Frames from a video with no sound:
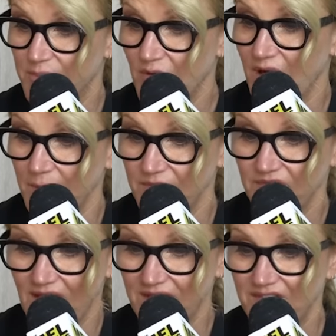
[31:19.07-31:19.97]

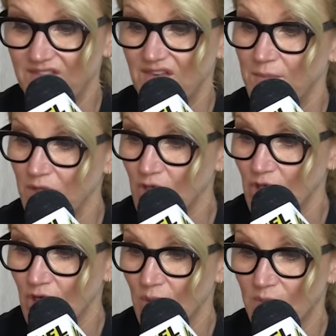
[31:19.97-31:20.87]
prompts a
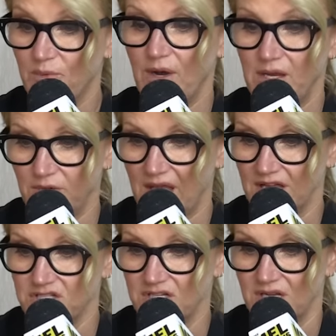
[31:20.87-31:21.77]
similar brain
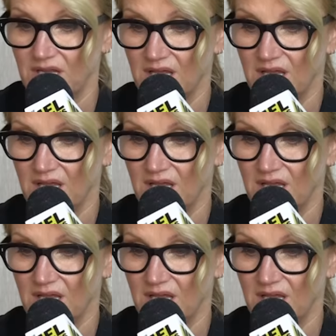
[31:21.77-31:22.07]
reaction